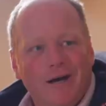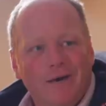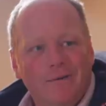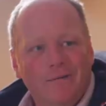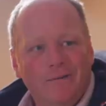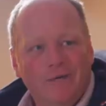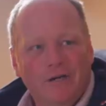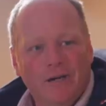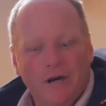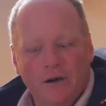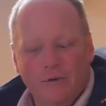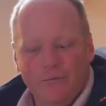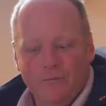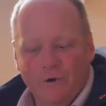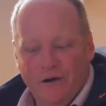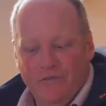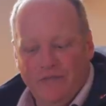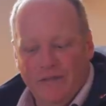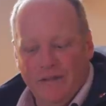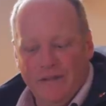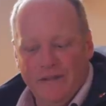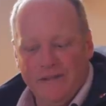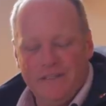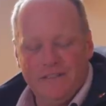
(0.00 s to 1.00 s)
Um, you know,
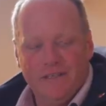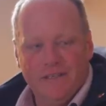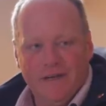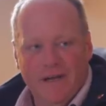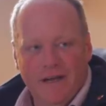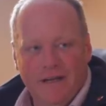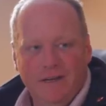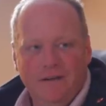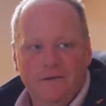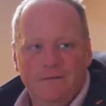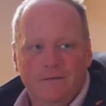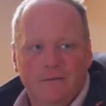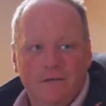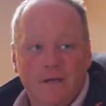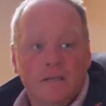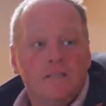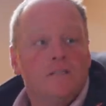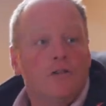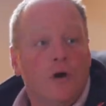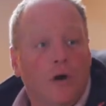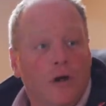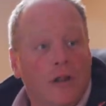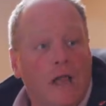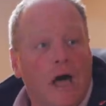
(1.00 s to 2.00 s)
we've done this today.
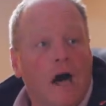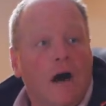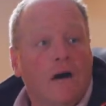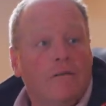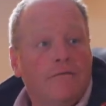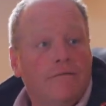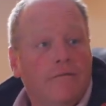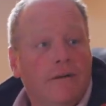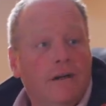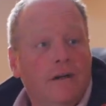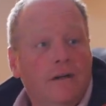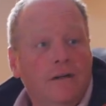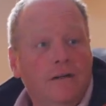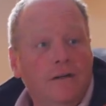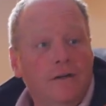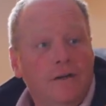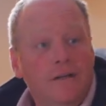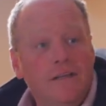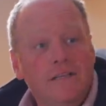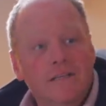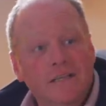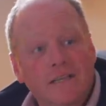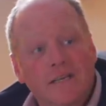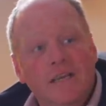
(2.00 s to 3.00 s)
That's not enough.
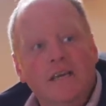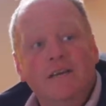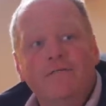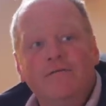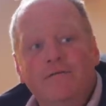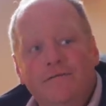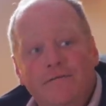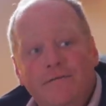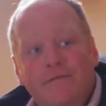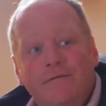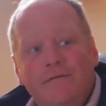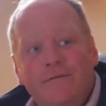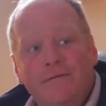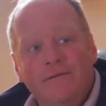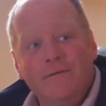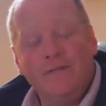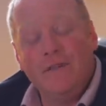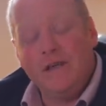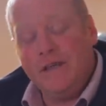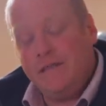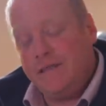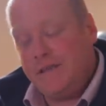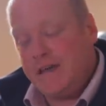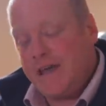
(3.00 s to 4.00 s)
You need to give
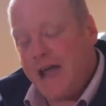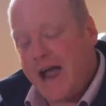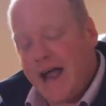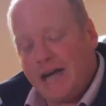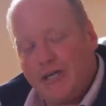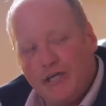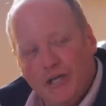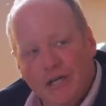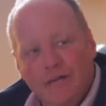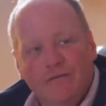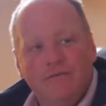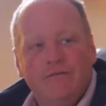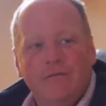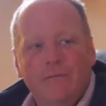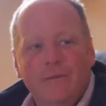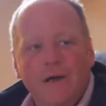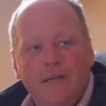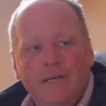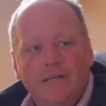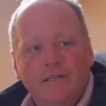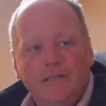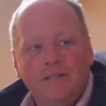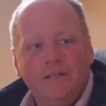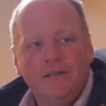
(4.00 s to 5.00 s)
the, the actual
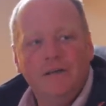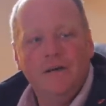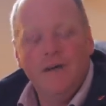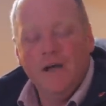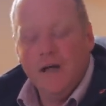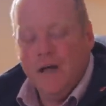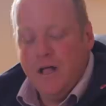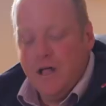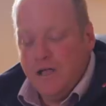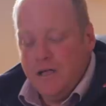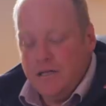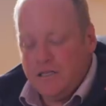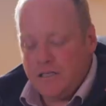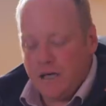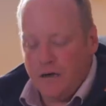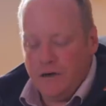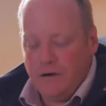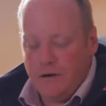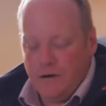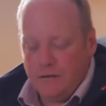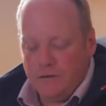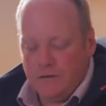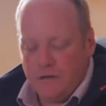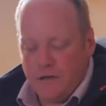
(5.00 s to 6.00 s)
information.
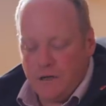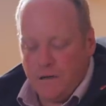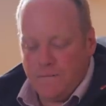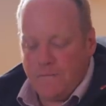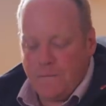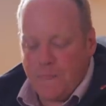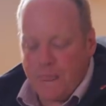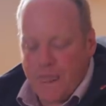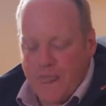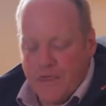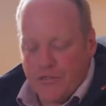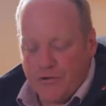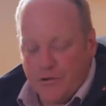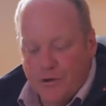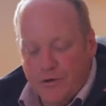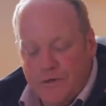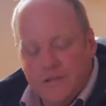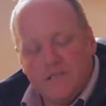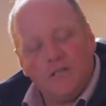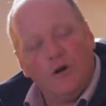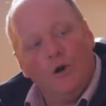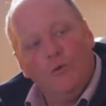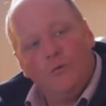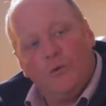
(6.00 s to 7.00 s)
So
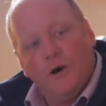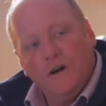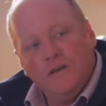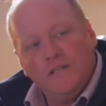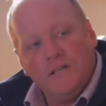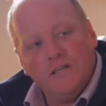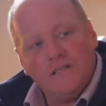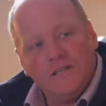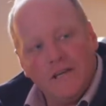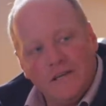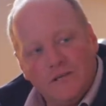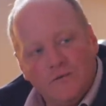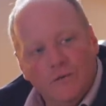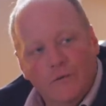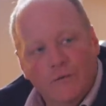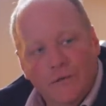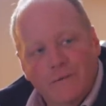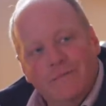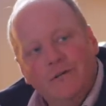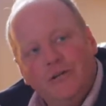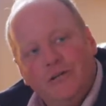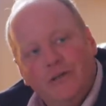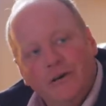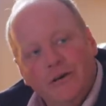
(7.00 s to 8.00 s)
through this whole process,
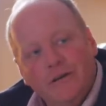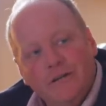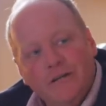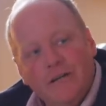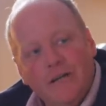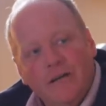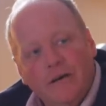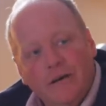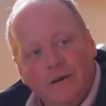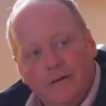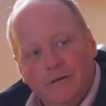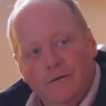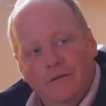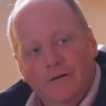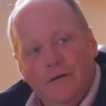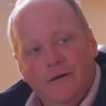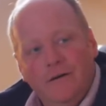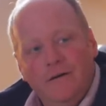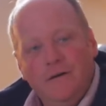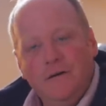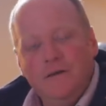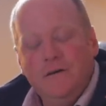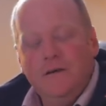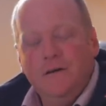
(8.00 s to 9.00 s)
that's what we've been trying to
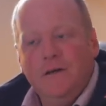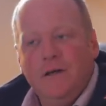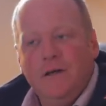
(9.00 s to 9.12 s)
do.